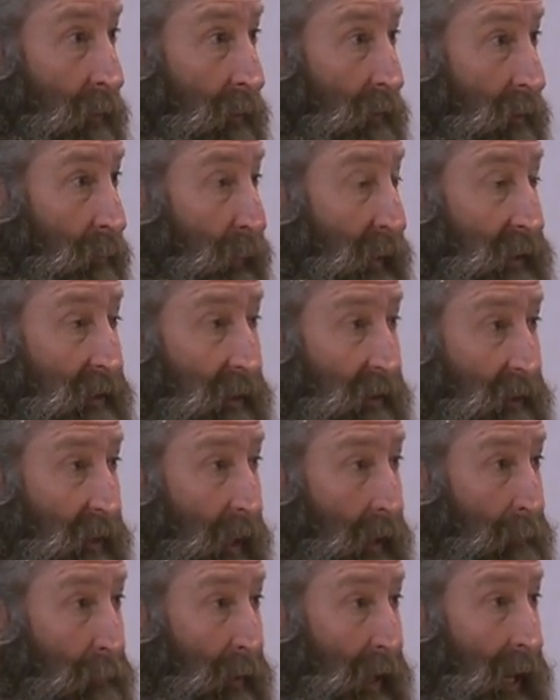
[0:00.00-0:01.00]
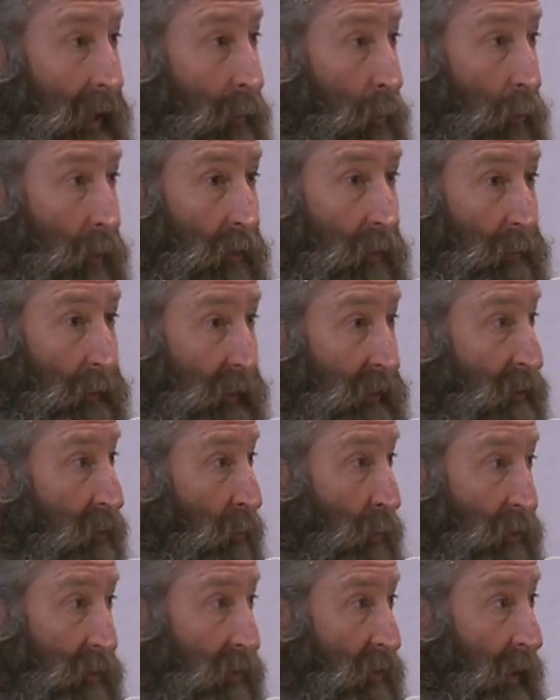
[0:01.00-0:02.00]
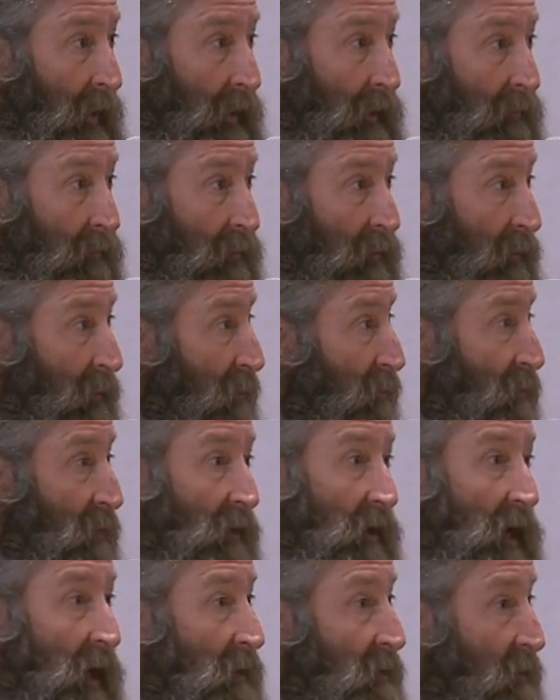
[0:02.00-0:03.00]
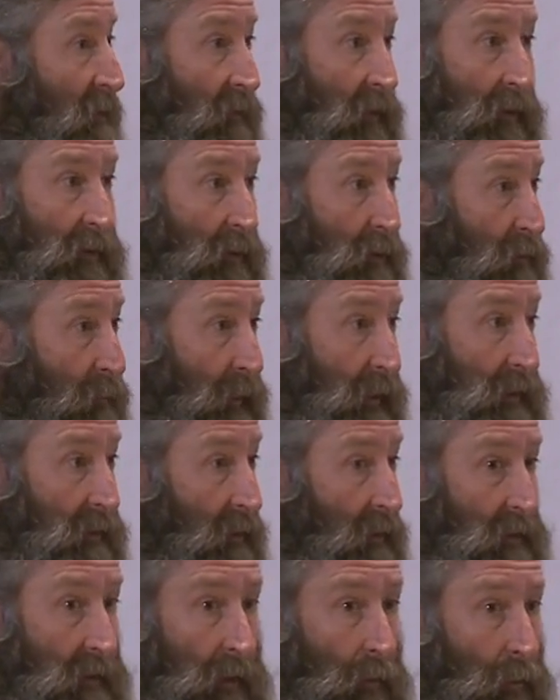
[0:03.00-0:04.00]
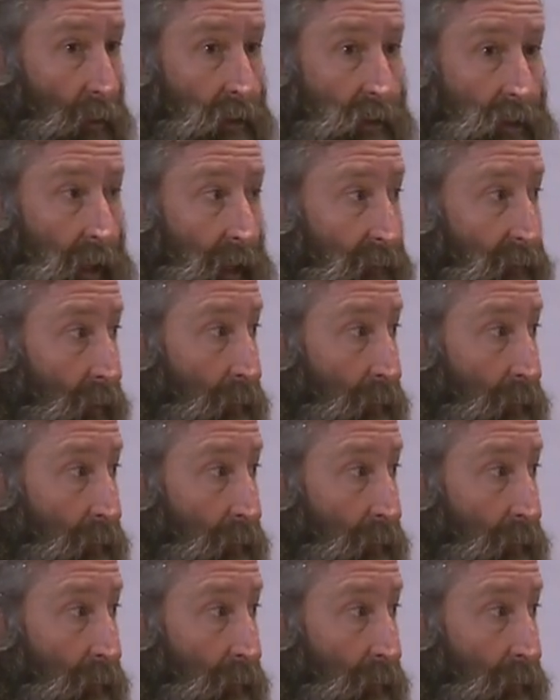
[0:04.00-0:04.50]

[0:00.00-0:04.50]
Species like black wildebeest were saved. There's lots of other species that were saved